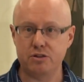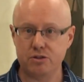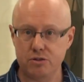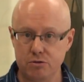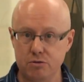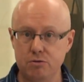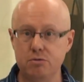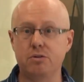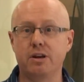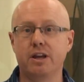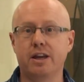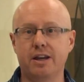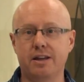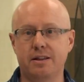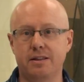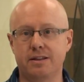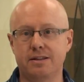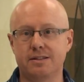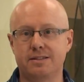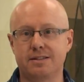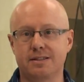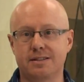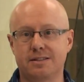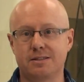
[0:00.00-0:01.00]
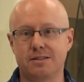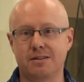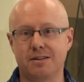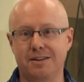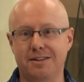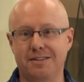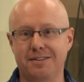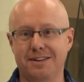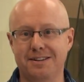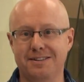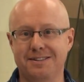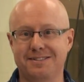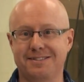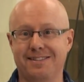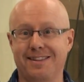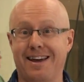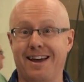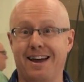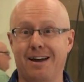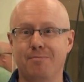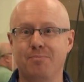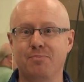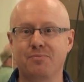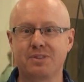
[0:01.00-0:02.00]
do in this
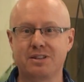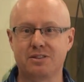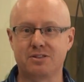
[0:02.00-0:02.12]
lab.